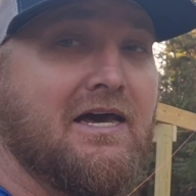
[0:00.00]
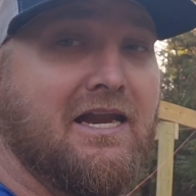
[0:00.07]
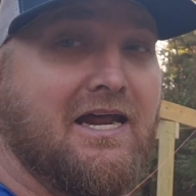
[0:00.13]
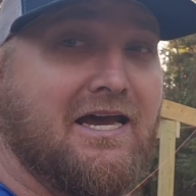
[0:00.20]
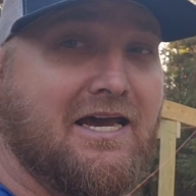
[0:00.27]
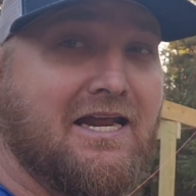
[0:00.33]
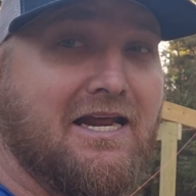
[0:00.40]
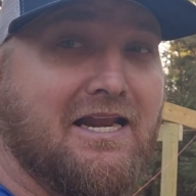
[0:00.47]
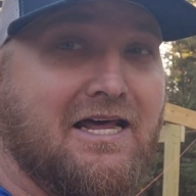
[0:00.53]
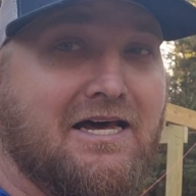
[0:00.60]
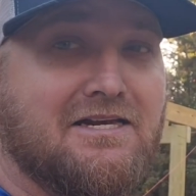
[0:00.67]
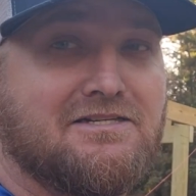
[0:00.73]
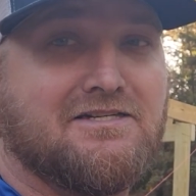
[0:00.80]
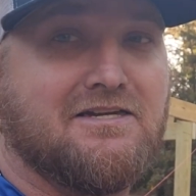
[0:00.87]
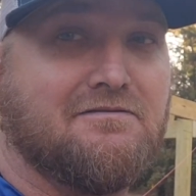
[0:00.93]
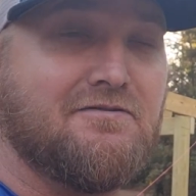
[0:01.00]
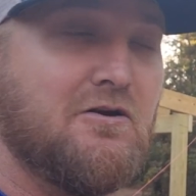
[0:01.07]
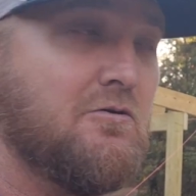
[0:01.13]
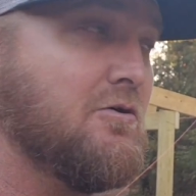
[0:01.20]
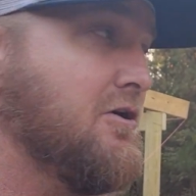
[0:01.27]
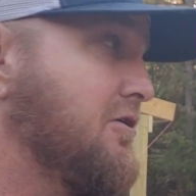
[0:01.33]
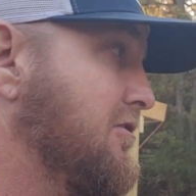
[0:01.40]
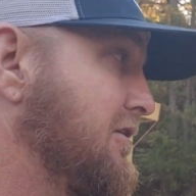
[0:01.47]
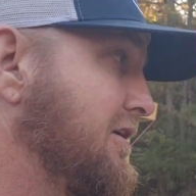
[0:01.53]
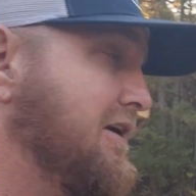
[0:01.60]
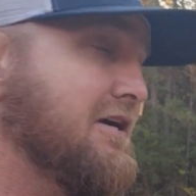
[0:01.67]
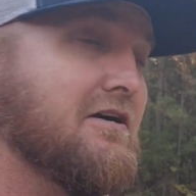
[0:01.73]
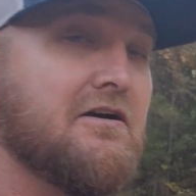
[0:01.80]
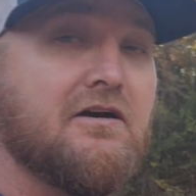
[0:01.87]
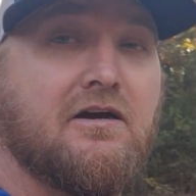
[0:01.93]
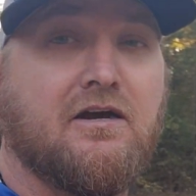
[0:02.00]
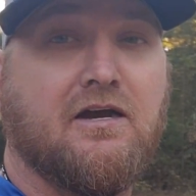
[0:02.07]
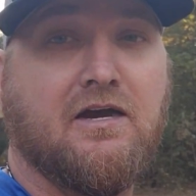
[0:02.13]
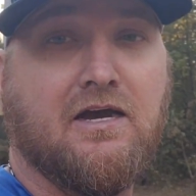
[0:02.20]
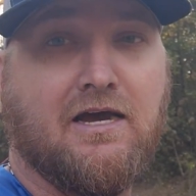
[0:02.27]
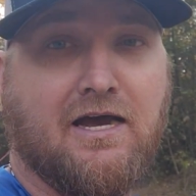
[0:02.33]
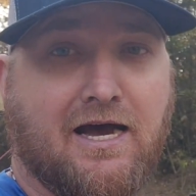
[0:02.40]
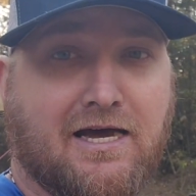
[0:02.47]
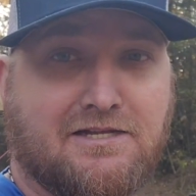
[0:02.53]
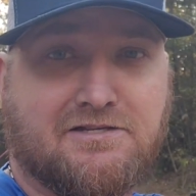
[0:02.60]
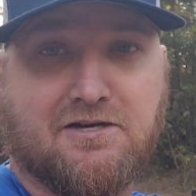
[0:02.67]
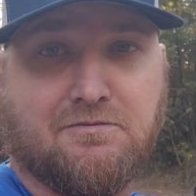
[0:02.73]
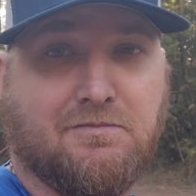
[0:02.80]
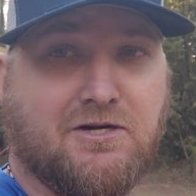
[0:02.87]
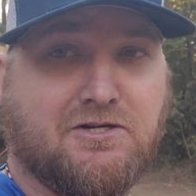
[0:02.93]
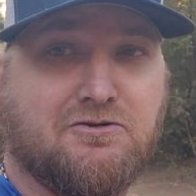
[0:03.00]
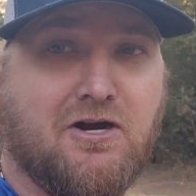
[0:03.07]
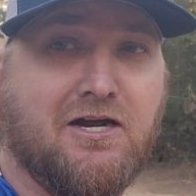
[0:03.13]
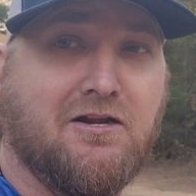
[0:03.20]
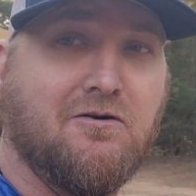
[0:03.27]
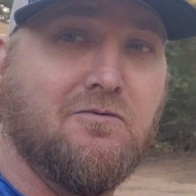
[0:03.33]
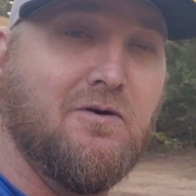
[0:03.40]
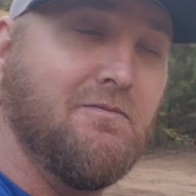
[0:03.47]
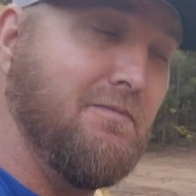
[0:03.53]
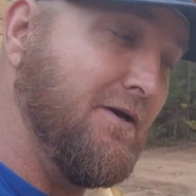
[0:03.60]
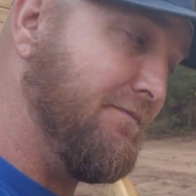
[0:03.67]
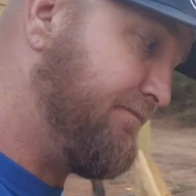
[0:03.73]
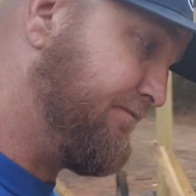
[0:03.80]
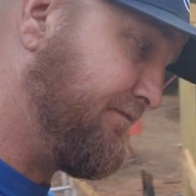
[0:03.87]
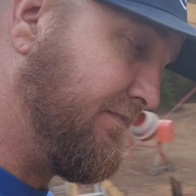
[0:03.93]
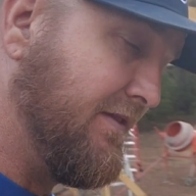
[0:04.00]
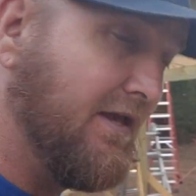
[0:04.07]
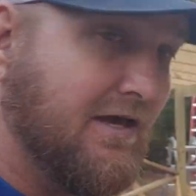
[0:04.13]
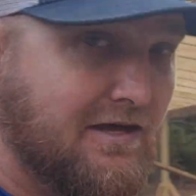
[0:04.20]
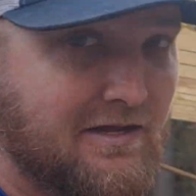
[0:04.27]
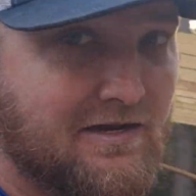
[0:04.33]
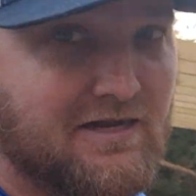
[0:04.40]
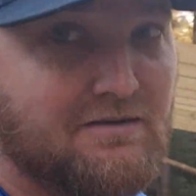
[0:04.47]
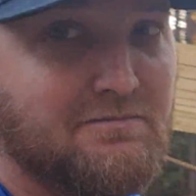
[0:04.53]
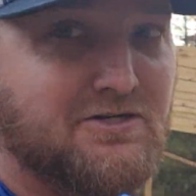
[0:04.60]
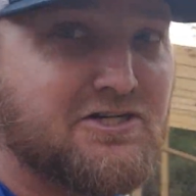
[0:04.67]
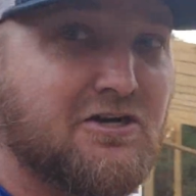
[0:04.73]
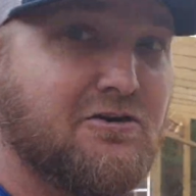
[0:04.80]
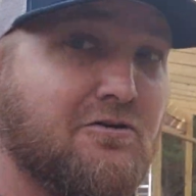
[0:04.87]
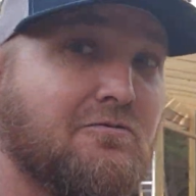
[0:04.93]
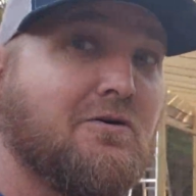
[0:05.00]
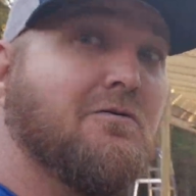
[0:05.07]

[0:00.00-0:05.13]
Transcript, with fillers: and I got a lot of stuff going on here. I took my trailer with me. Let me show you